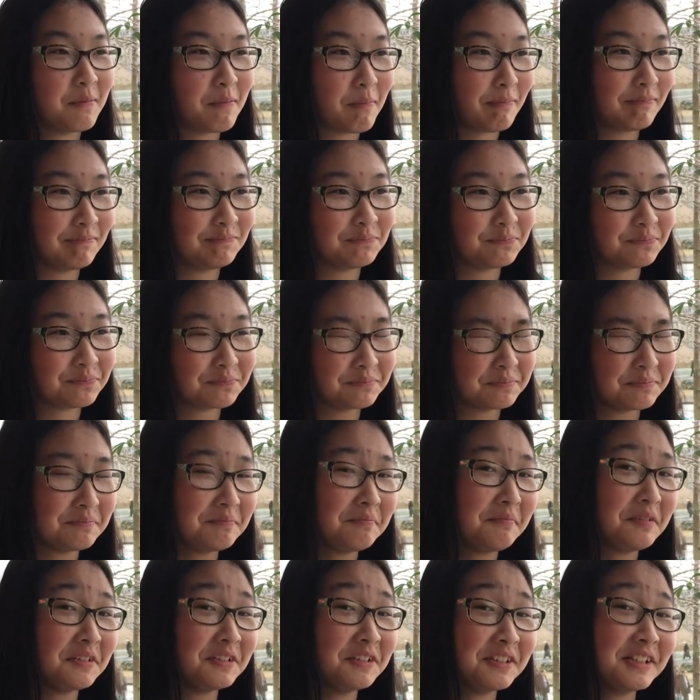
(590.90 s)
Mm-hmm.
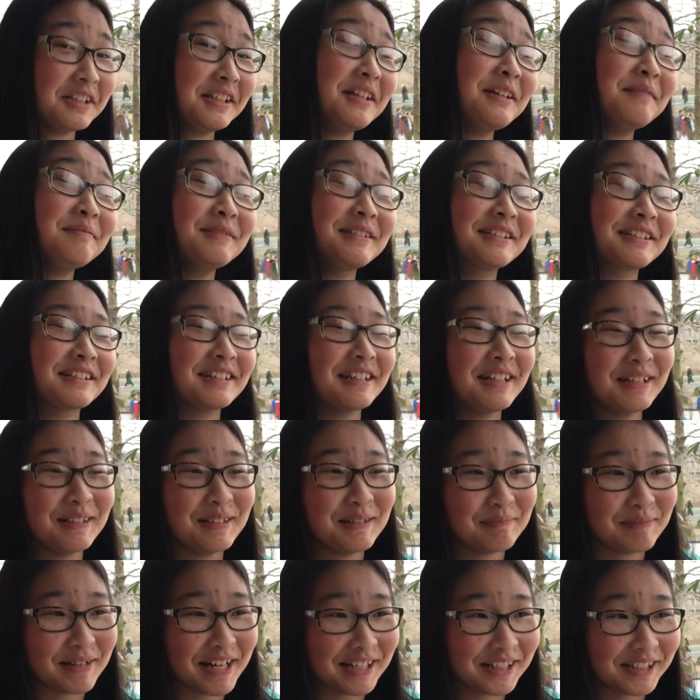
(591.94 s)
Salmon's
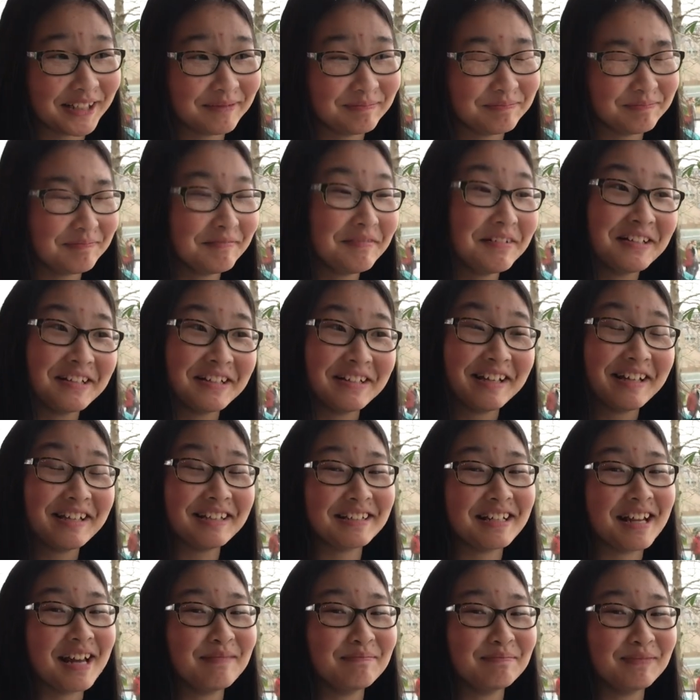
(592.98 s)
slightly better.
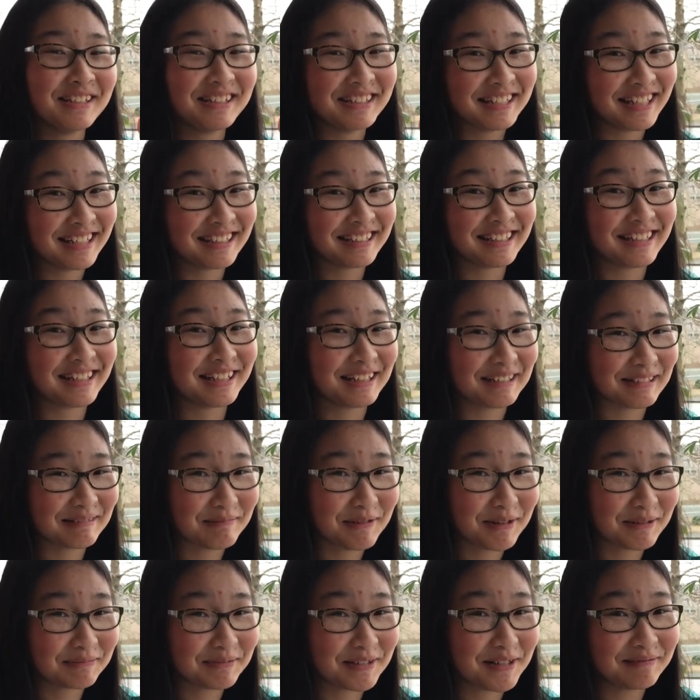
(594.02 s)
This time it tastes like a
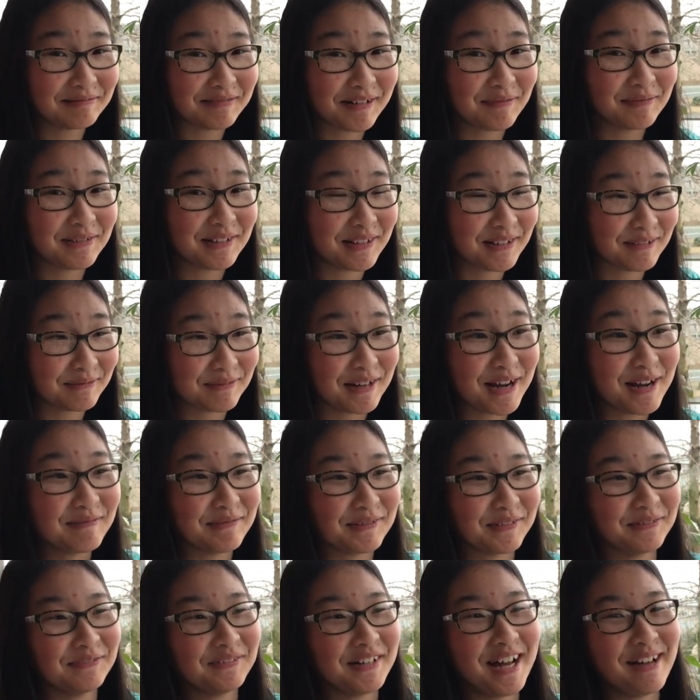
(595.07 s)
smoke bomb left in the rain
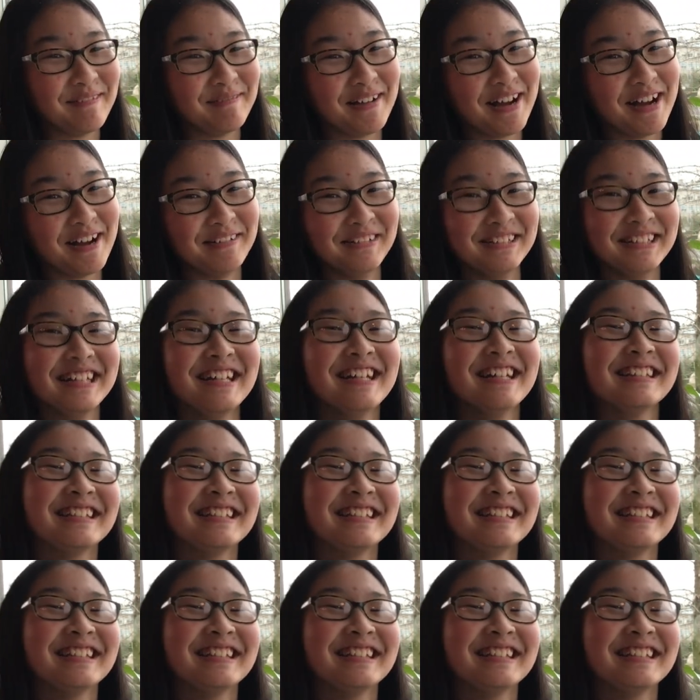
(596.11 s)
for five hours.